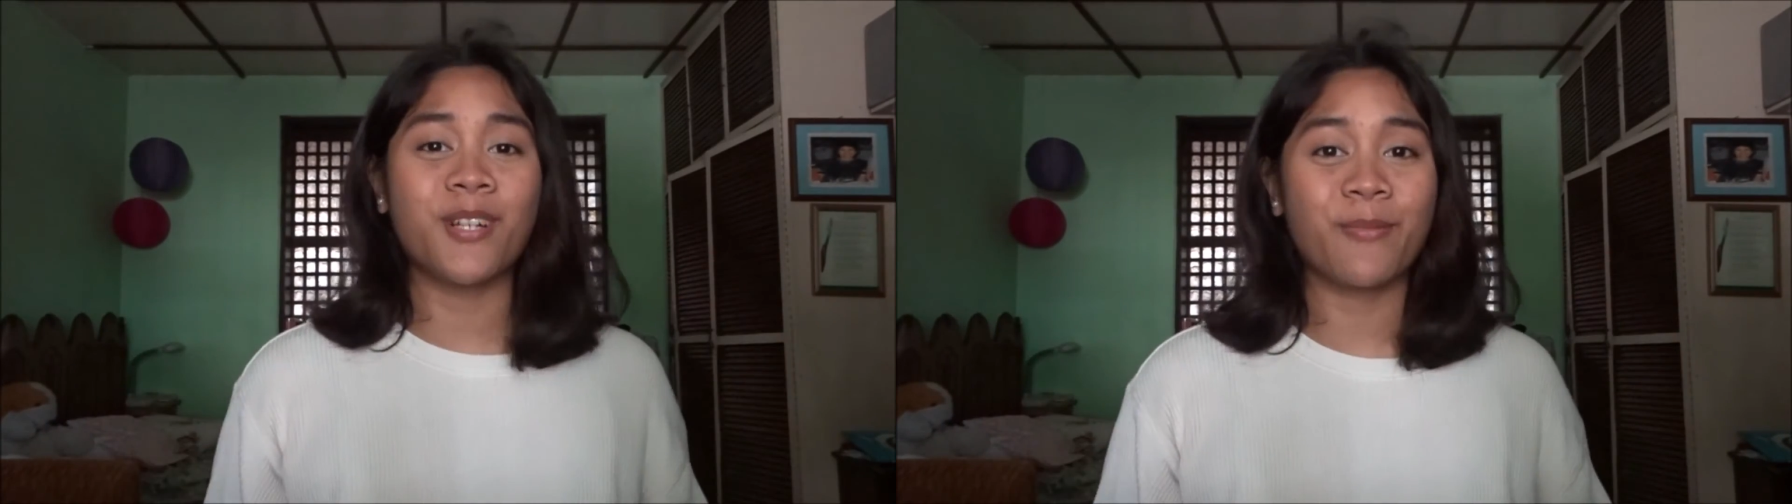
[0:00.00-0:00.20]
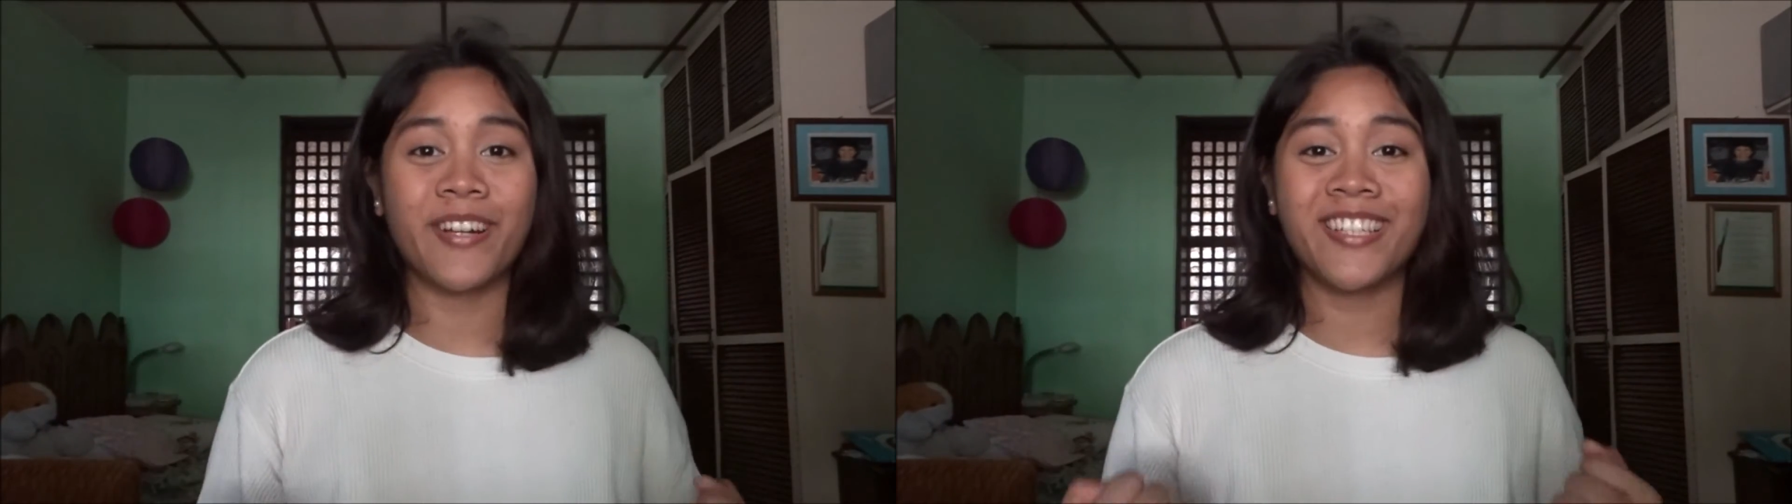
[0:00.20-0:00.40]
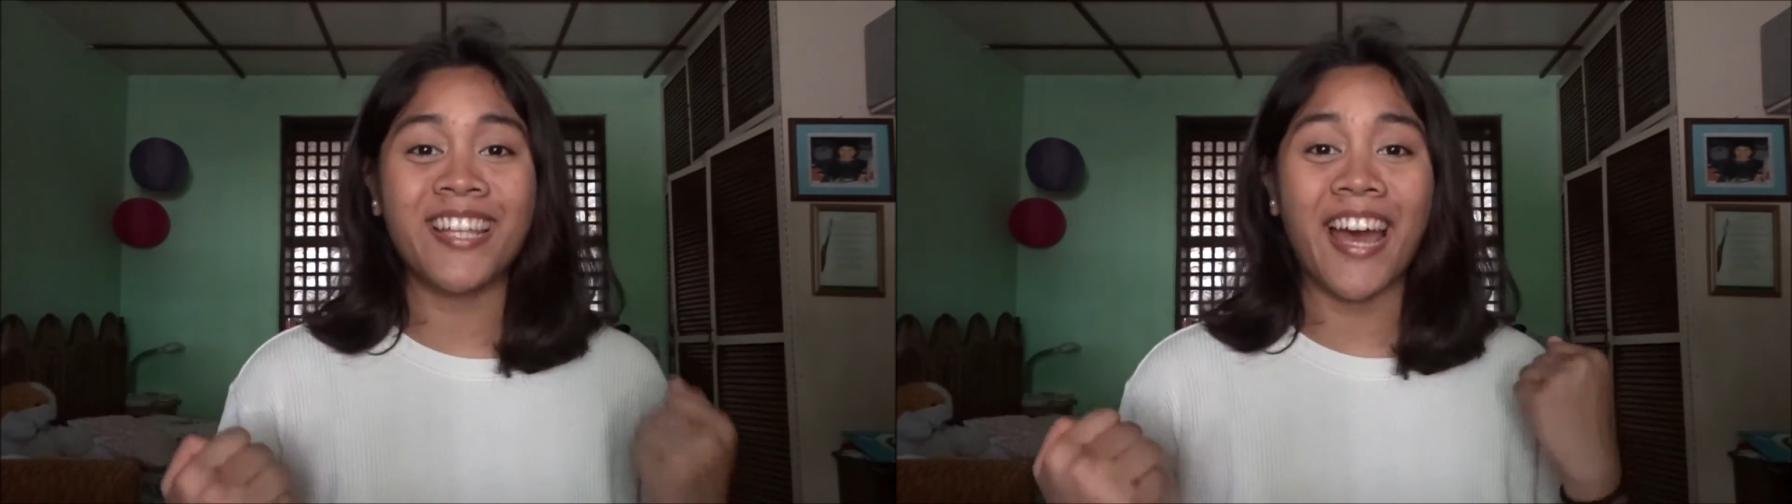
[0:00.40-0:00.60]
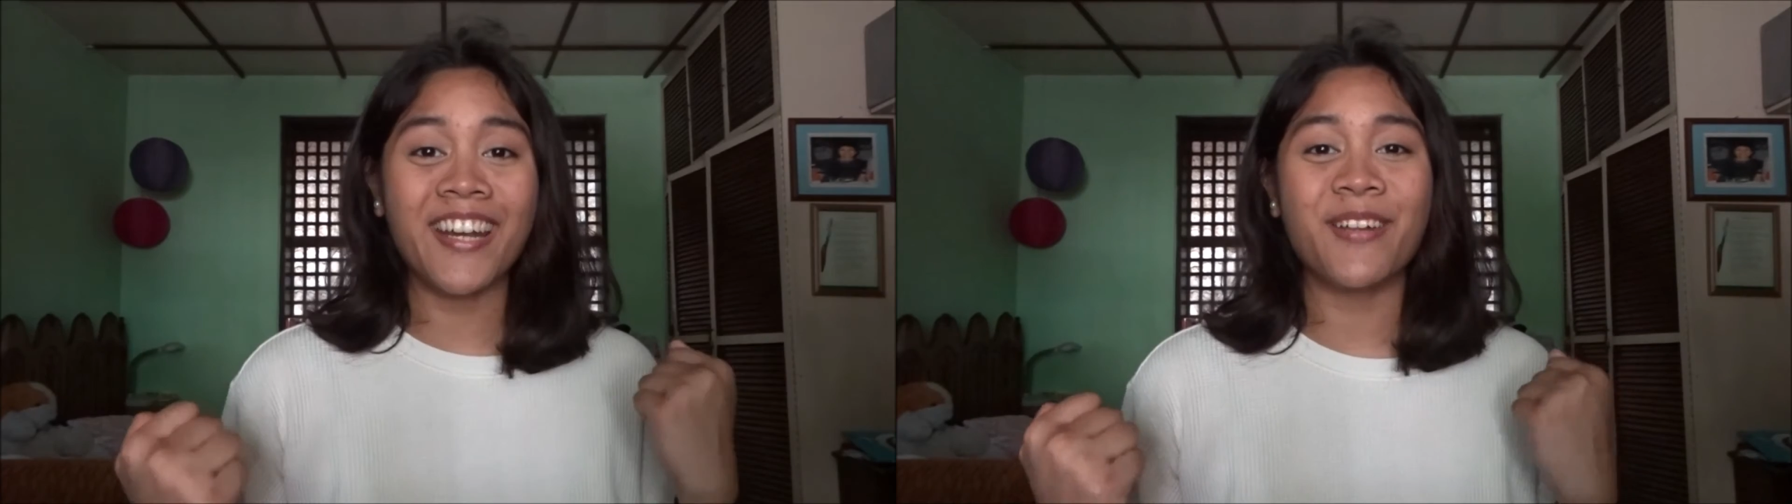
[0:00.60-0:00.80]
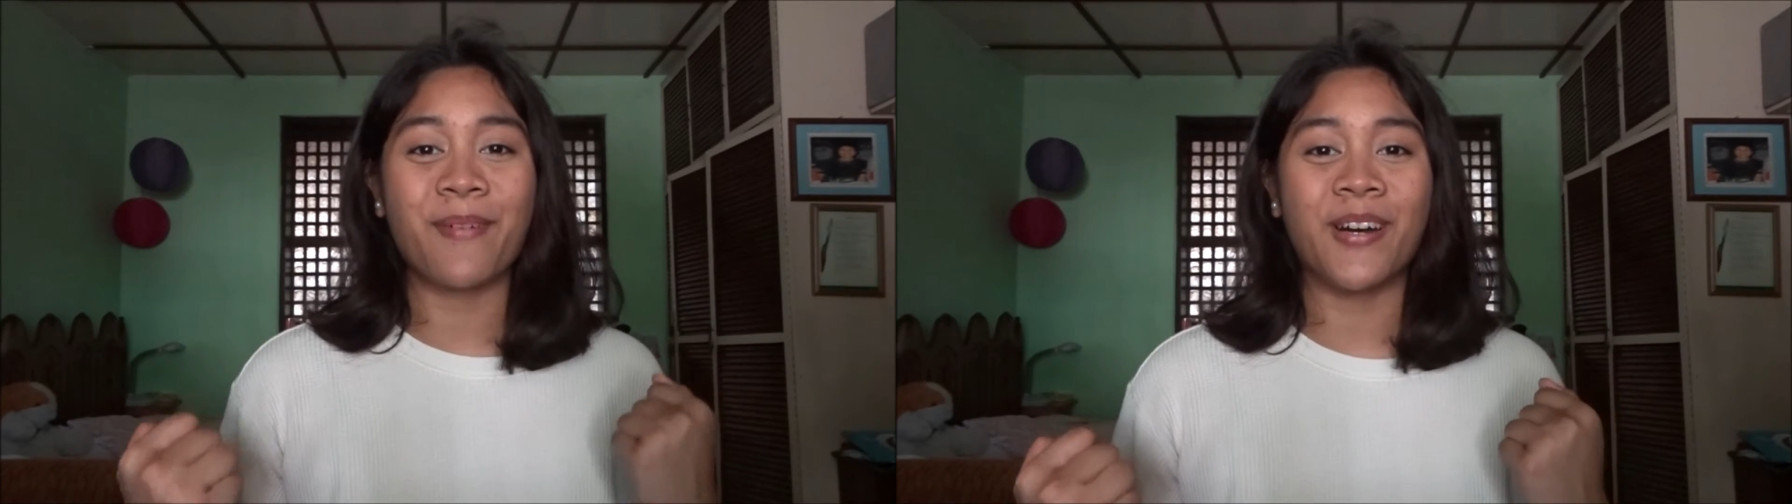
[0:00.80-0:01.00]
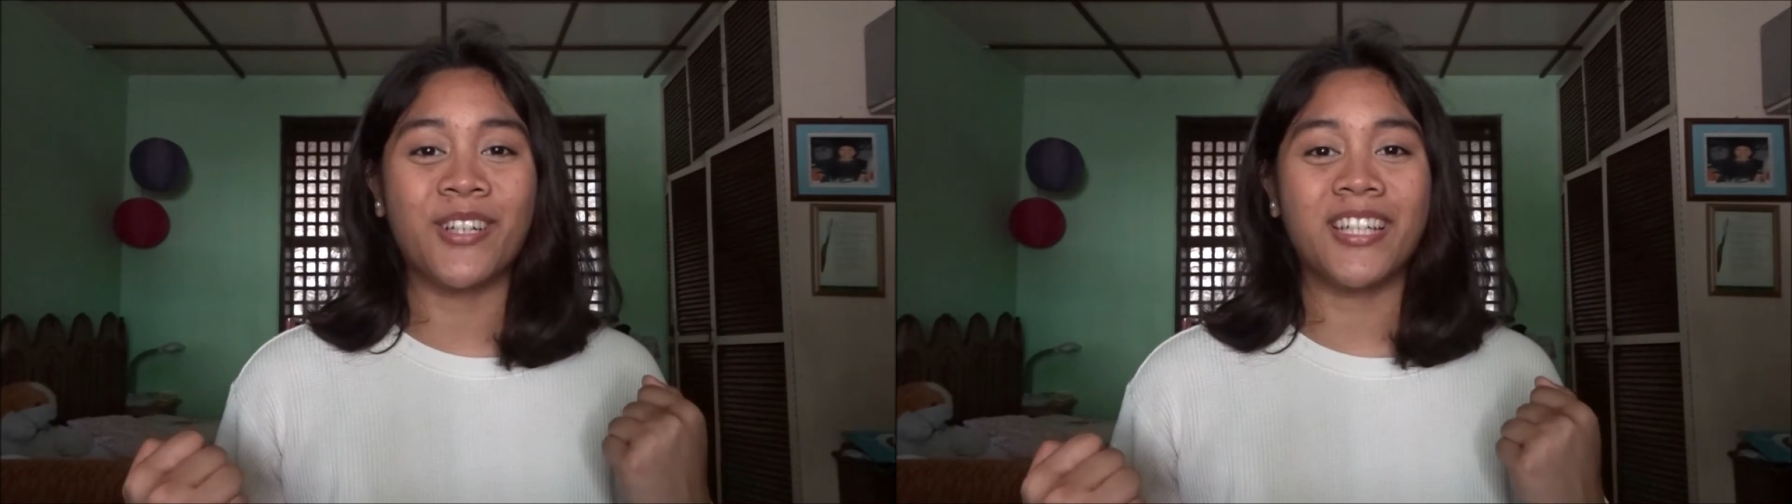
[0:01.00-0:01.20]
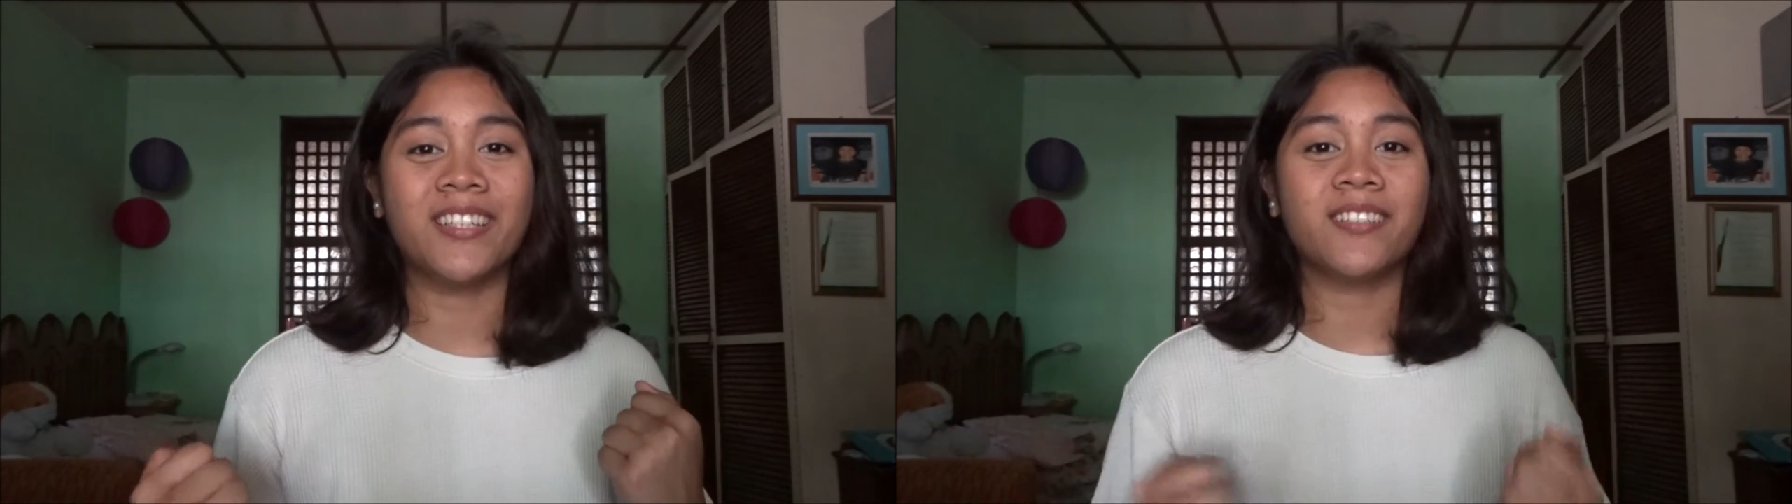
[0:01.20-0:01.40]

duper excited about it.